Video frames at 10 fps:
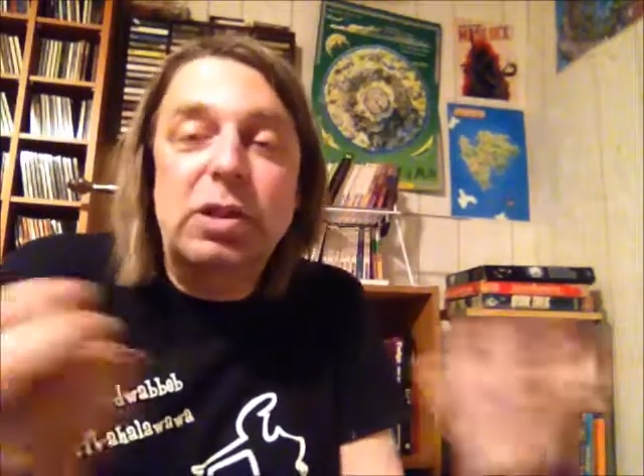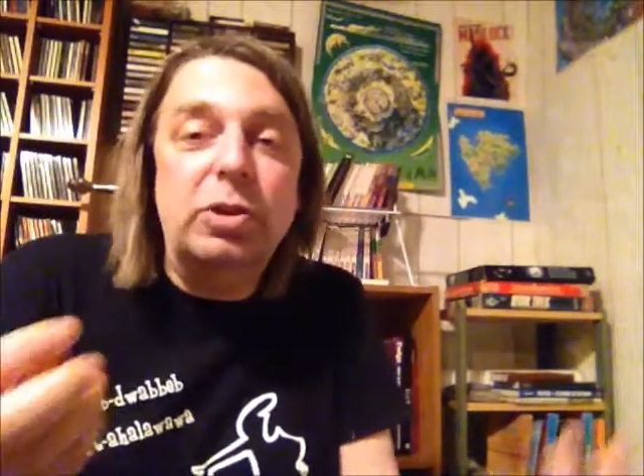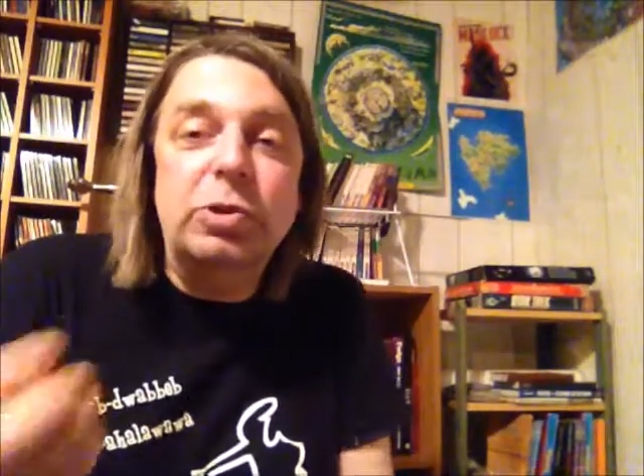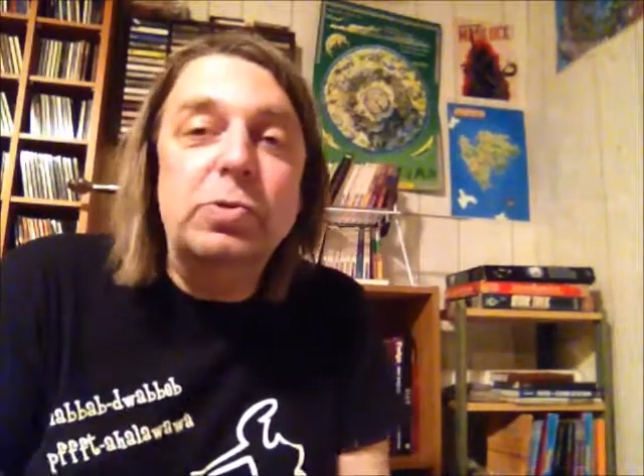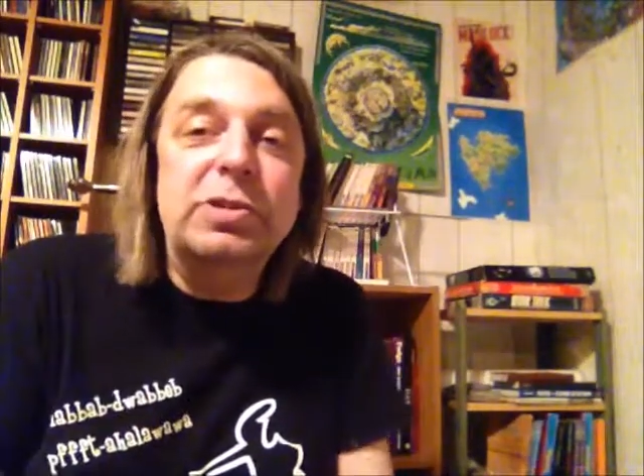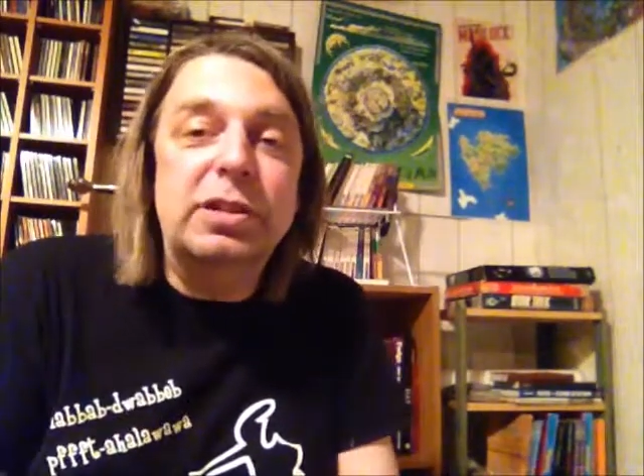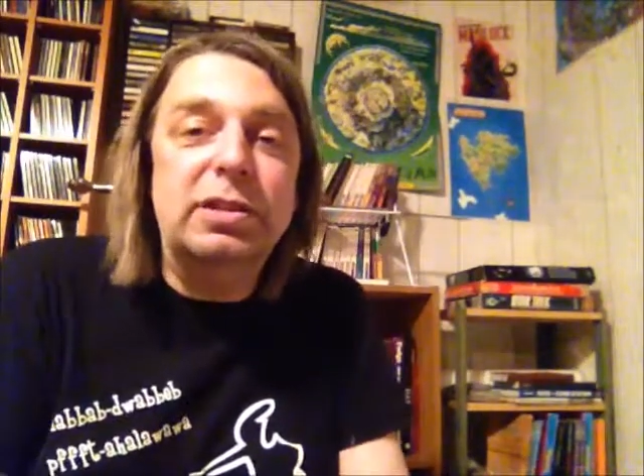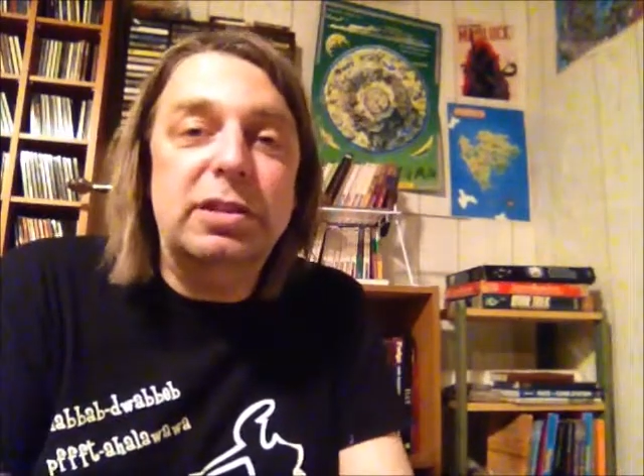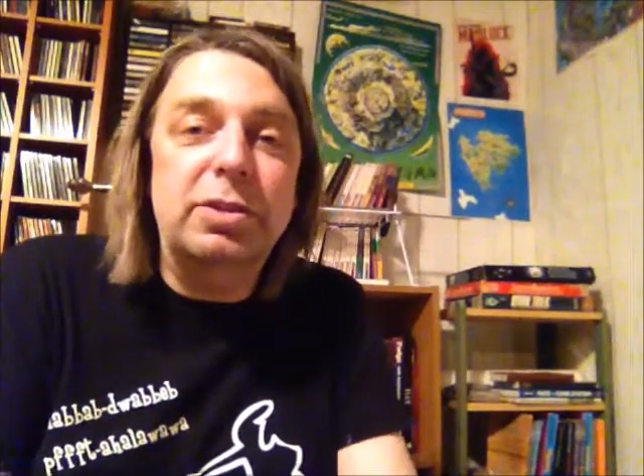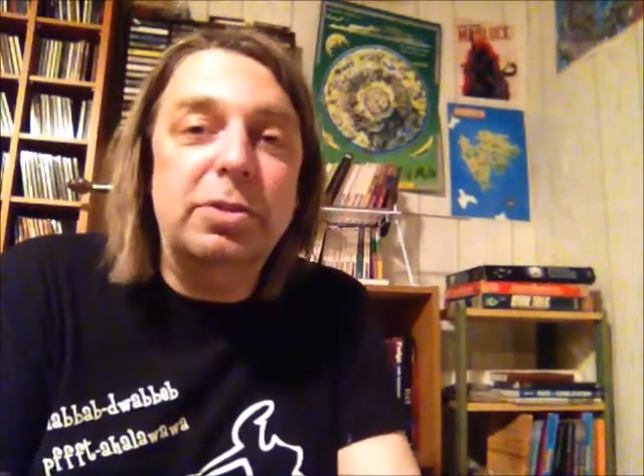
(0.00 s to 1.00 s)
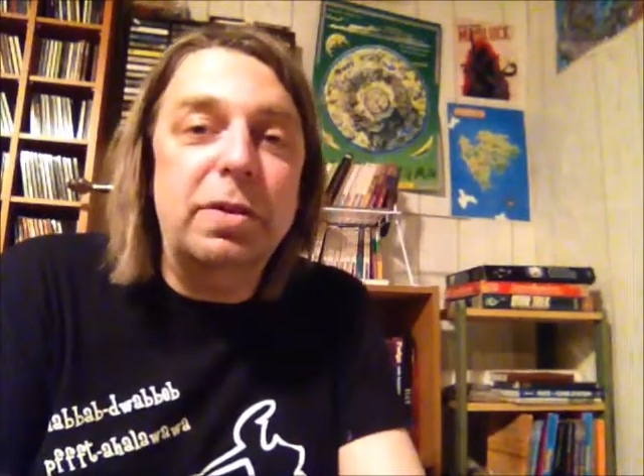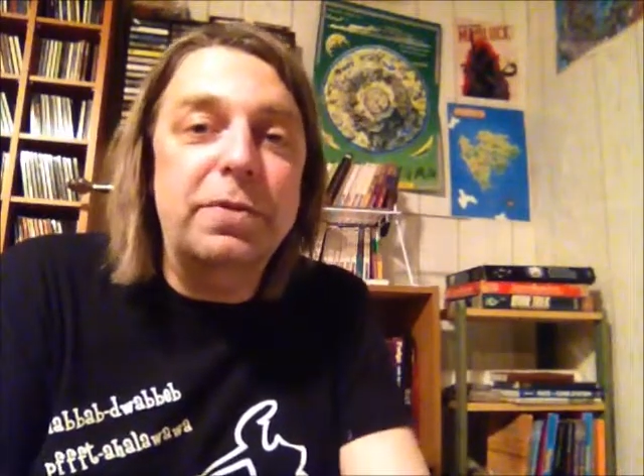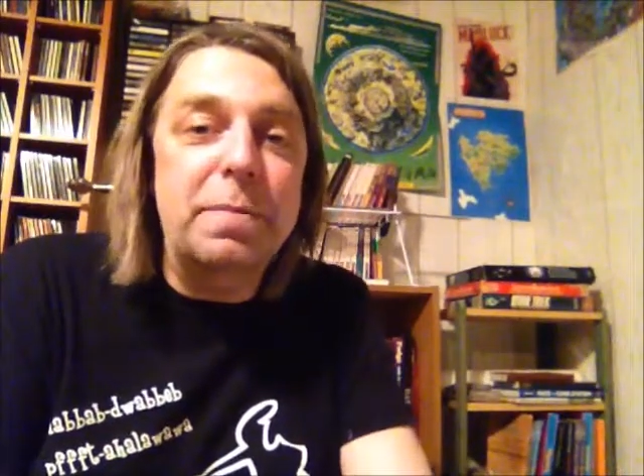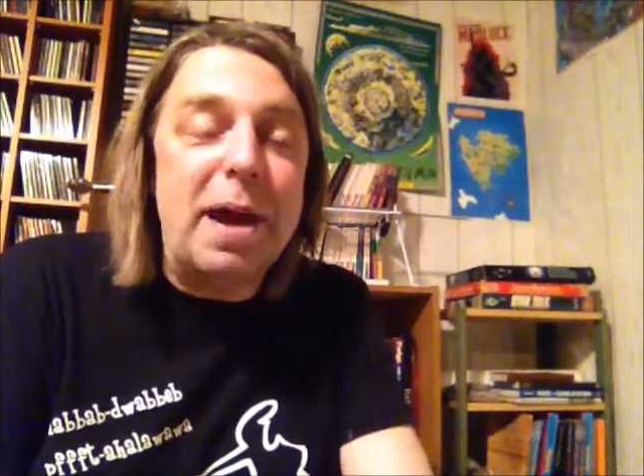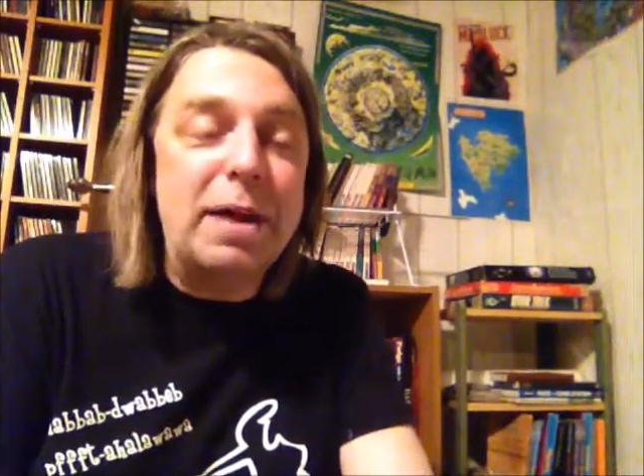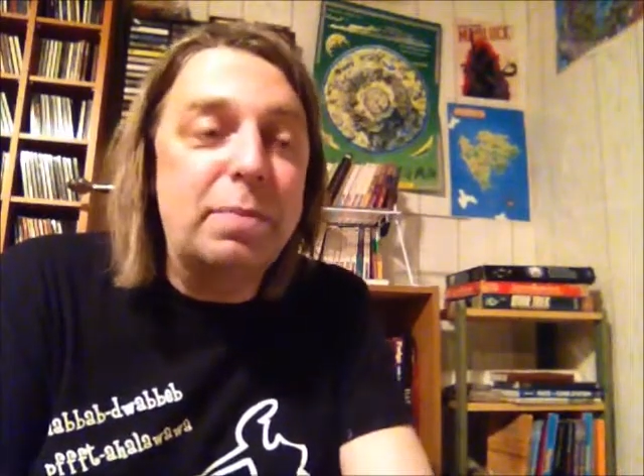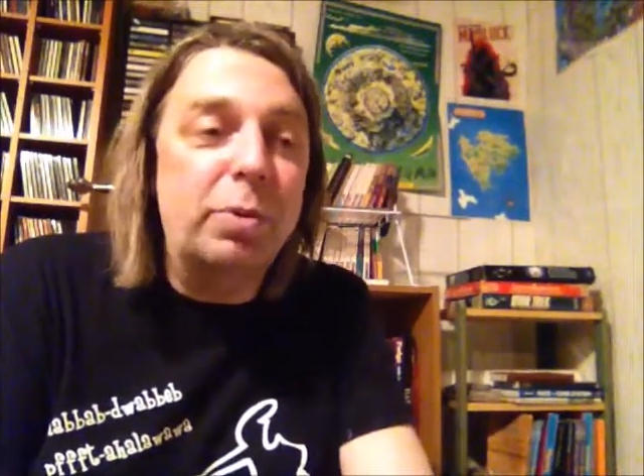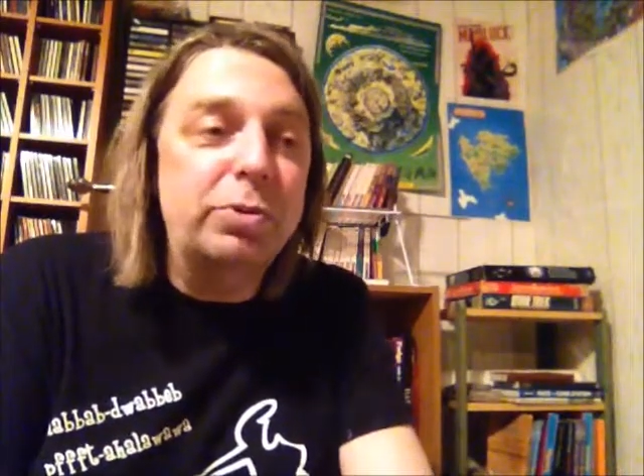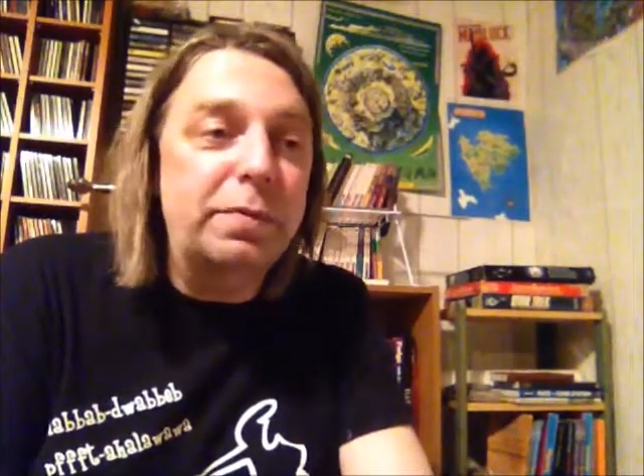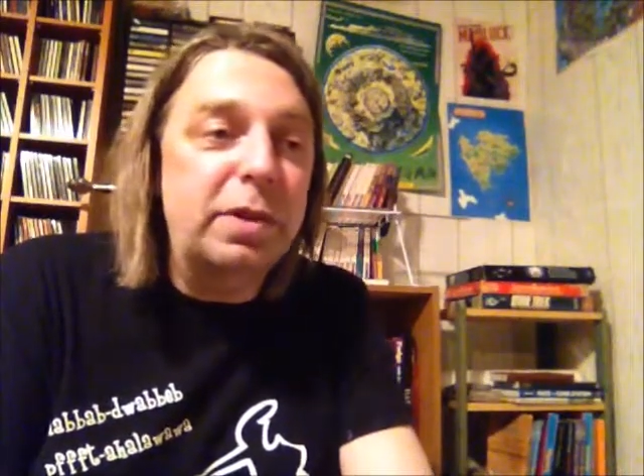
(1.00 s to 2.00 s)
use it theater of the mind
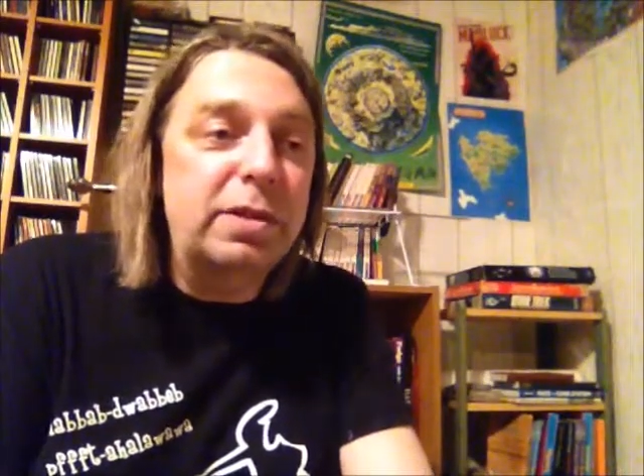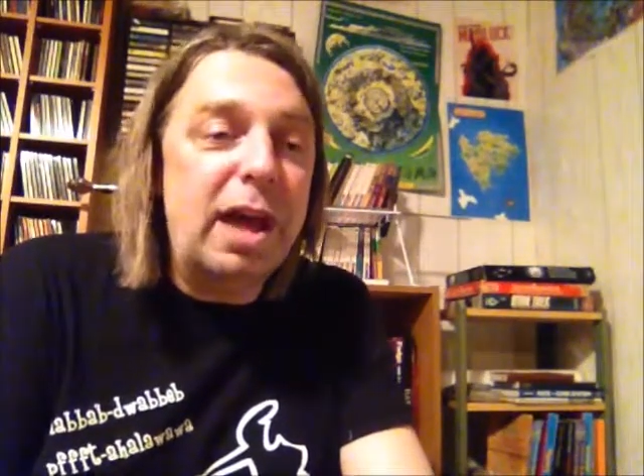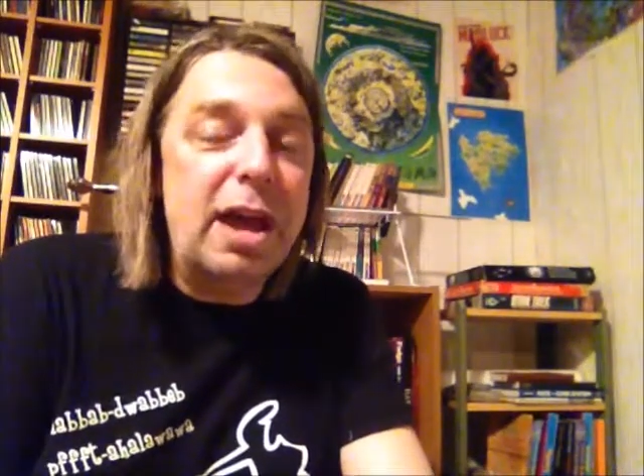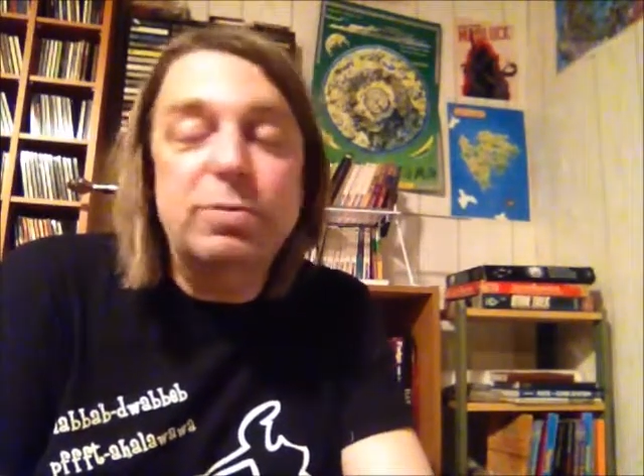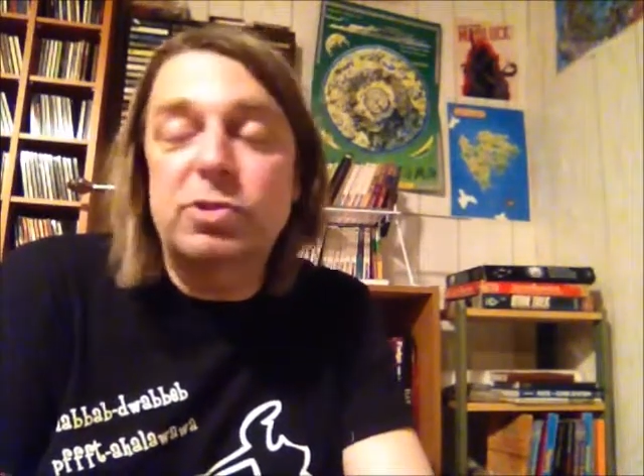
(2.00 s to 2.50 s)
most of the time.